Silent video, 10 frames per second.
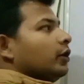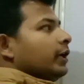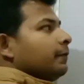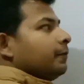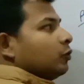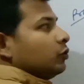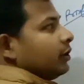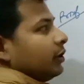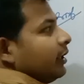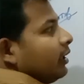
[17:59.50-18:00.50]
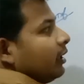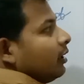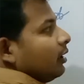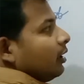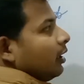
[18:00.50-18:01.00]
Now, if root
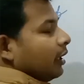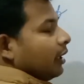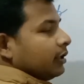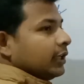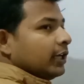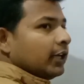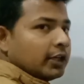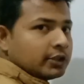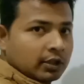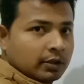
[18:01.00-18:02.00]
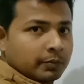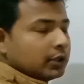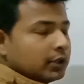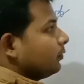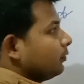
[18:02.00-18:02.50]
3 is an
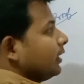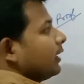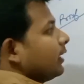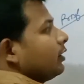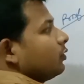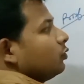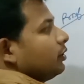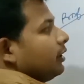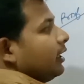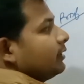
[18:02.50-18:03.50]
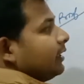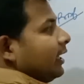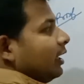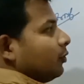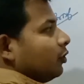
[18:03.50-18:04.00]
irrational number, so we can write root
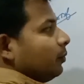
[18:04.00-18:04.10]
3 as